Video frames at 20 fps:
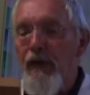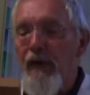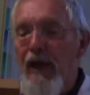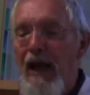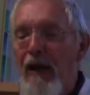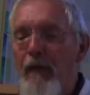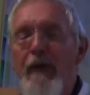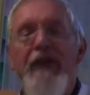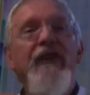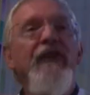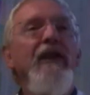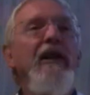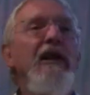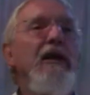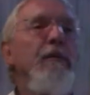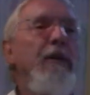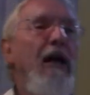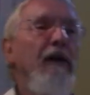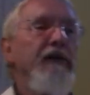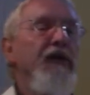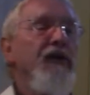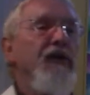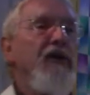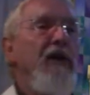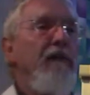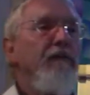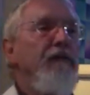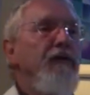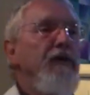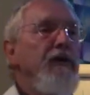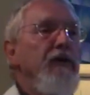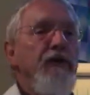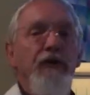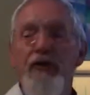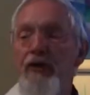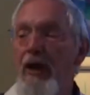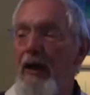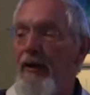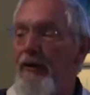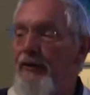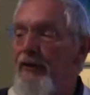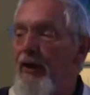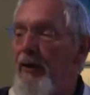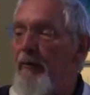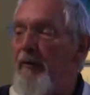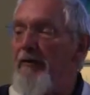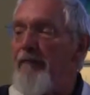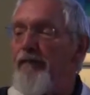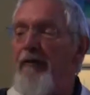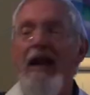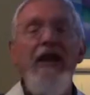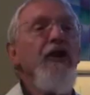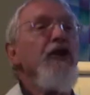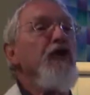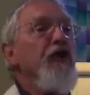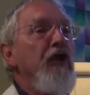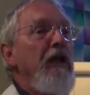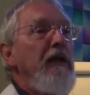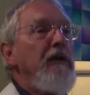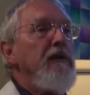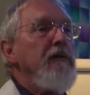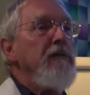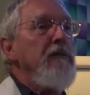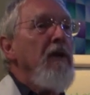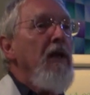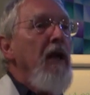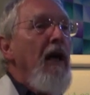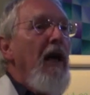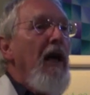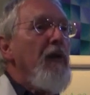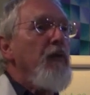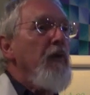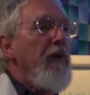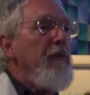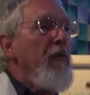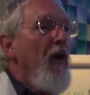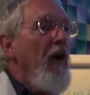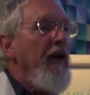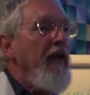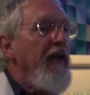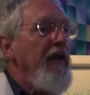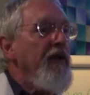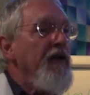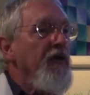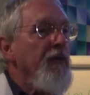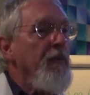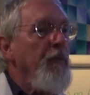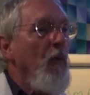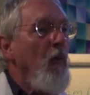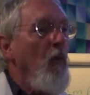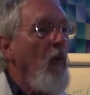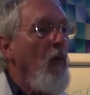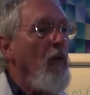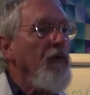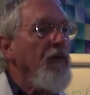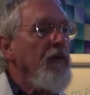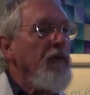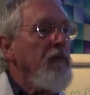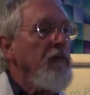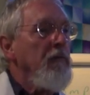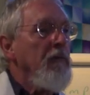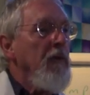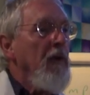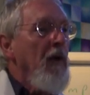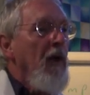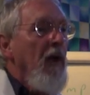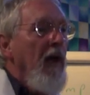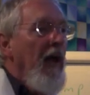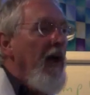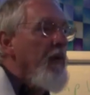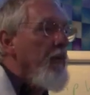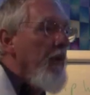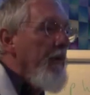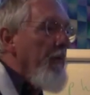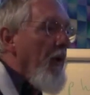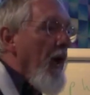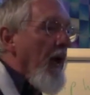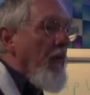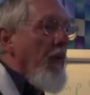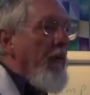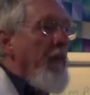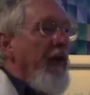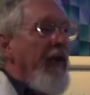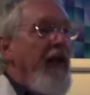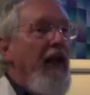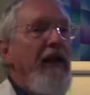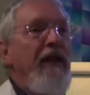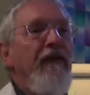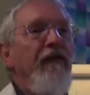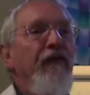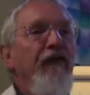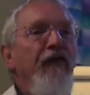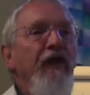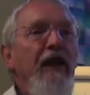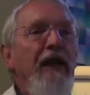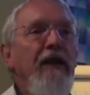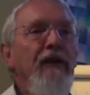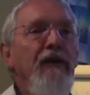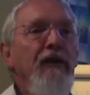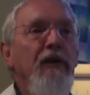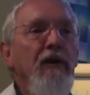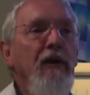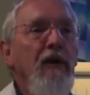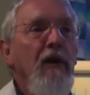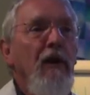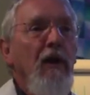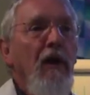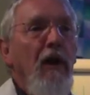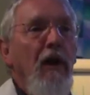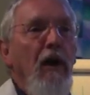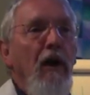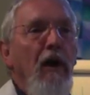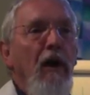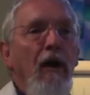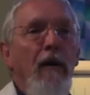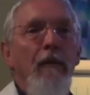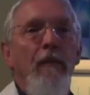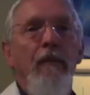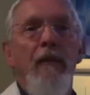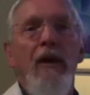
how we think about discomfort and challenge so that we relish it, as we might in sport, as we might when we're getting fit. I